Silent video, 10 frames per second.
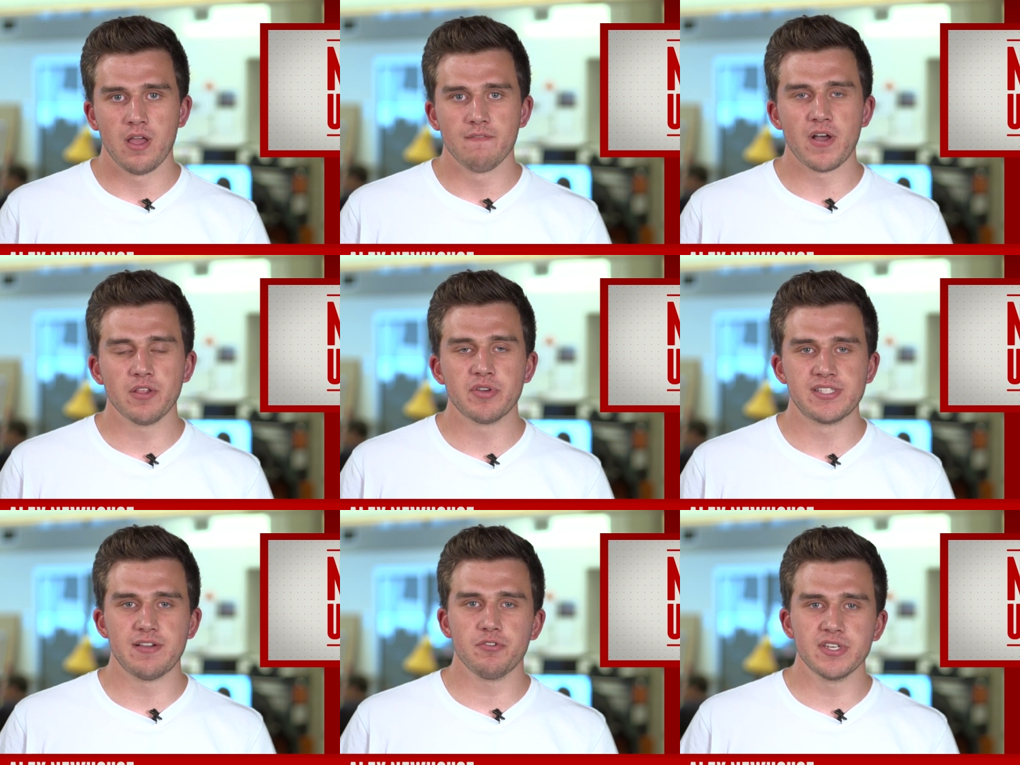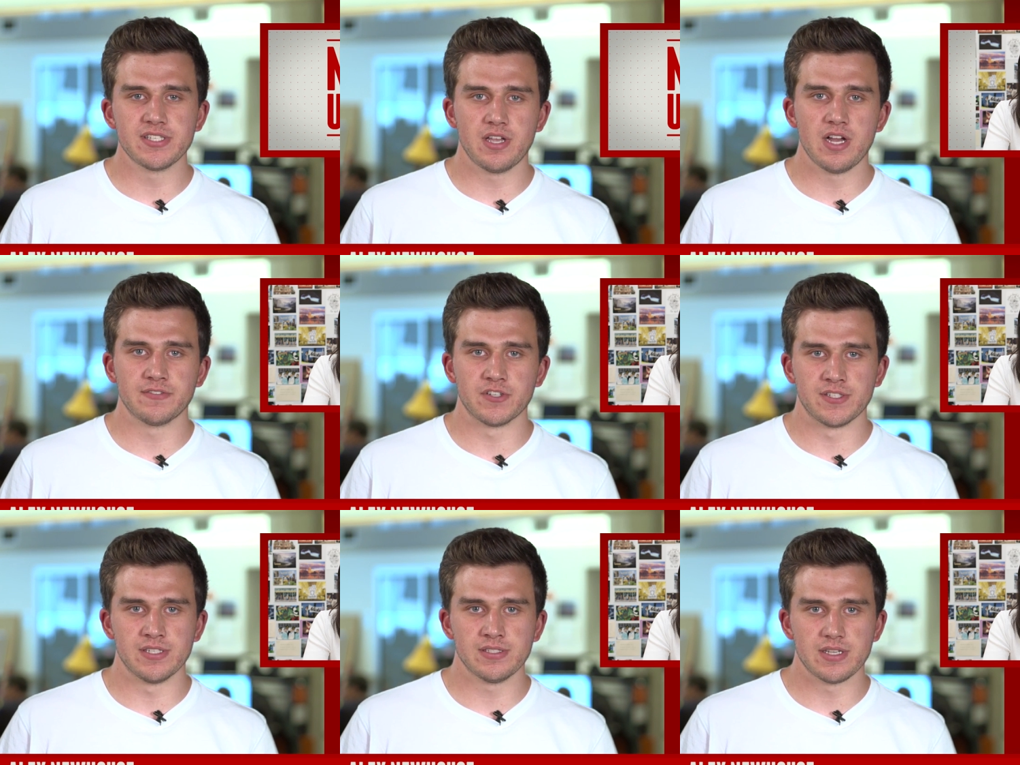Following several recent
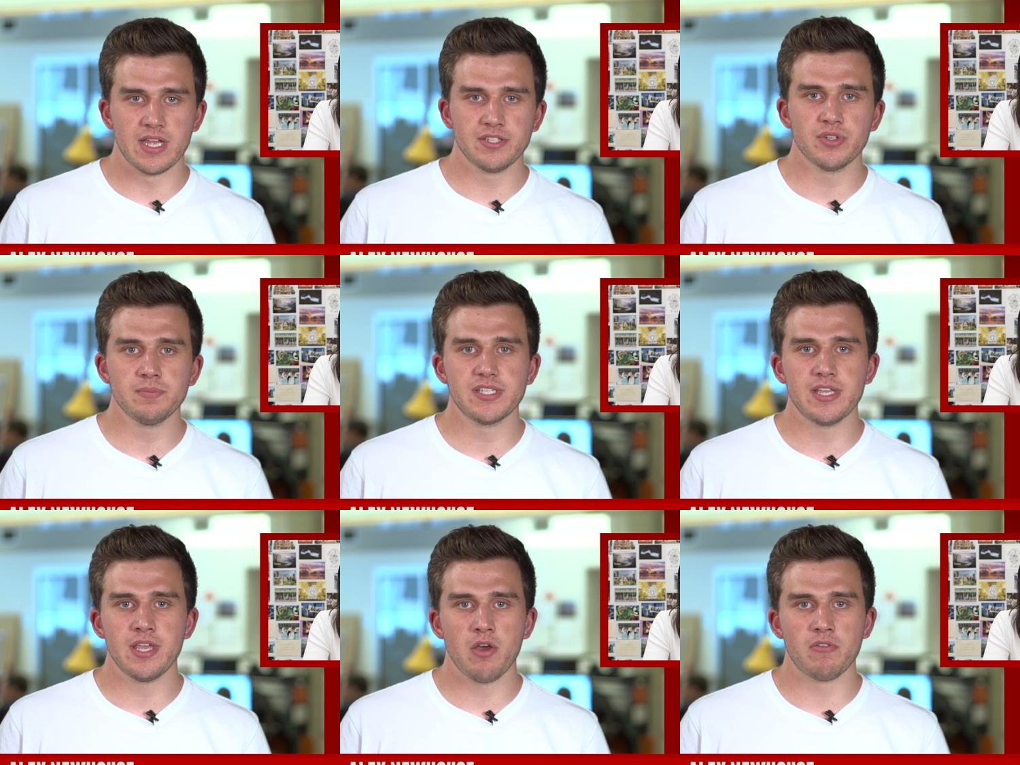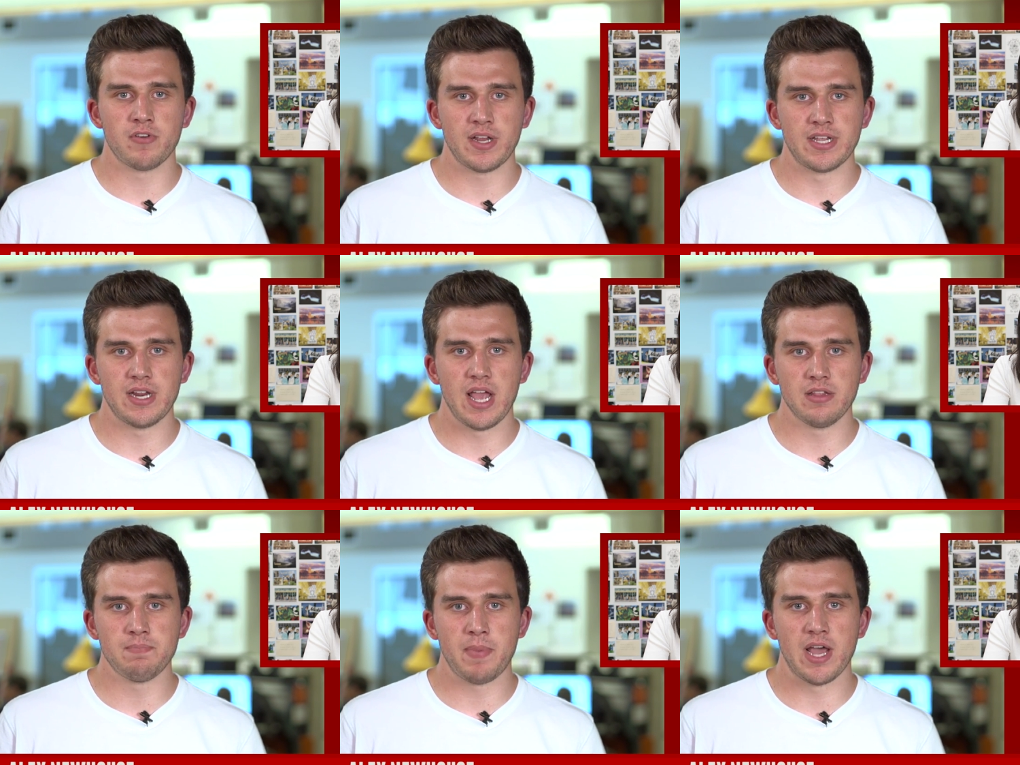controversies, interim CEO of Reddit,
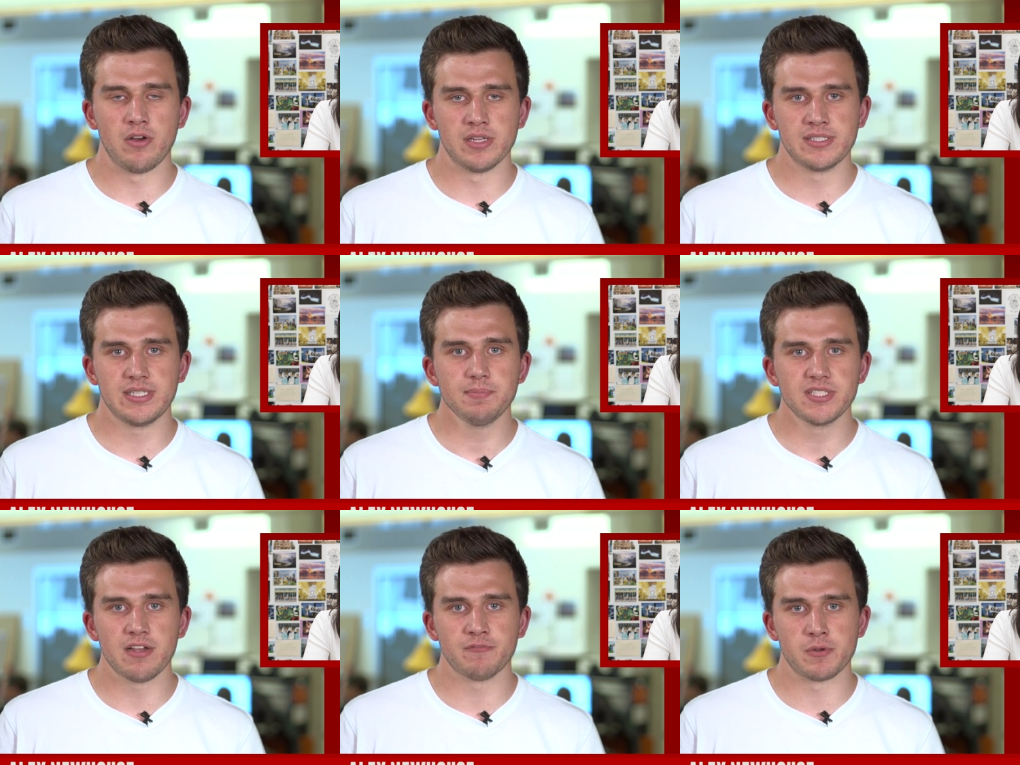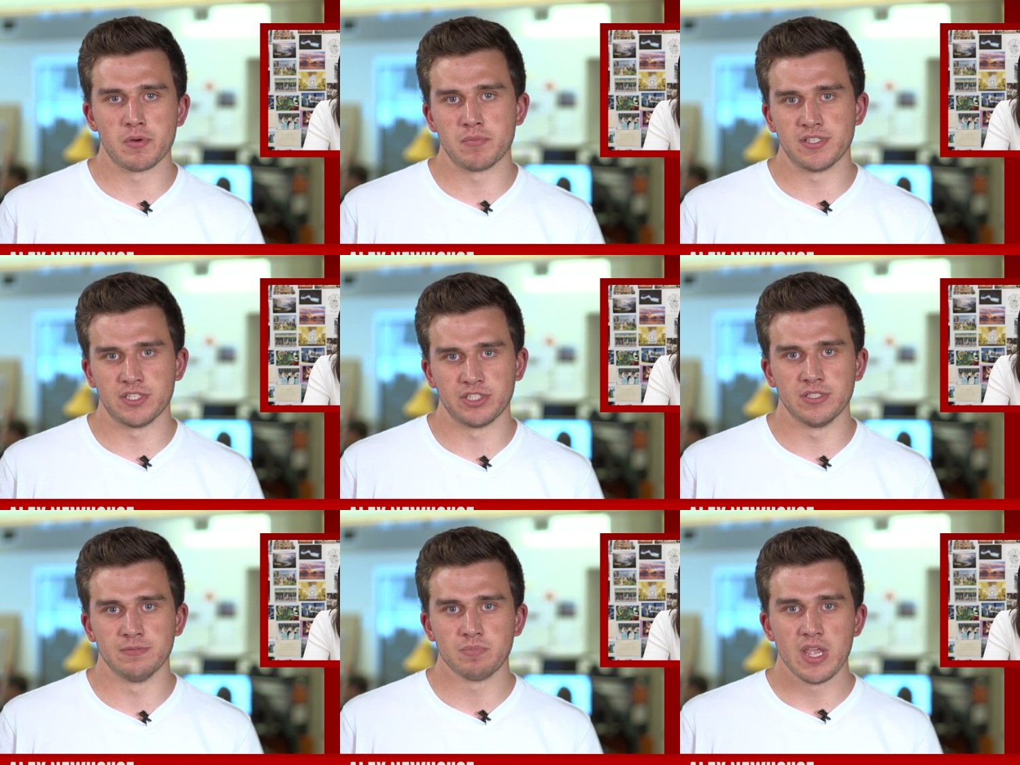Ellen Pao, has stepped down from her position.
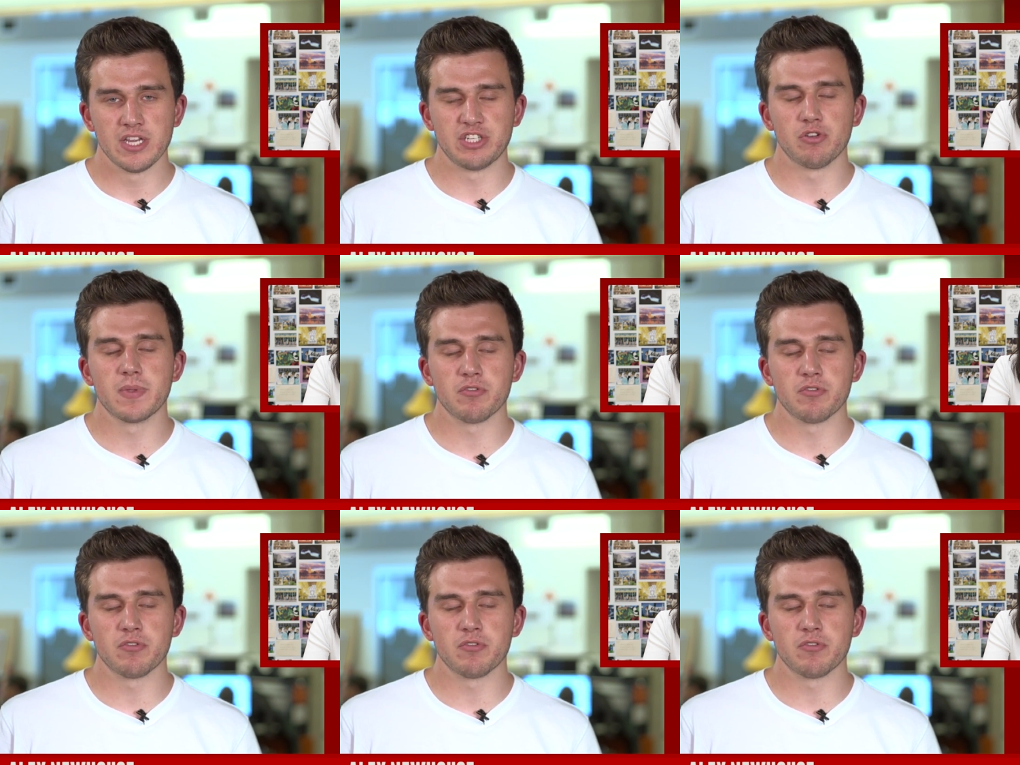She will be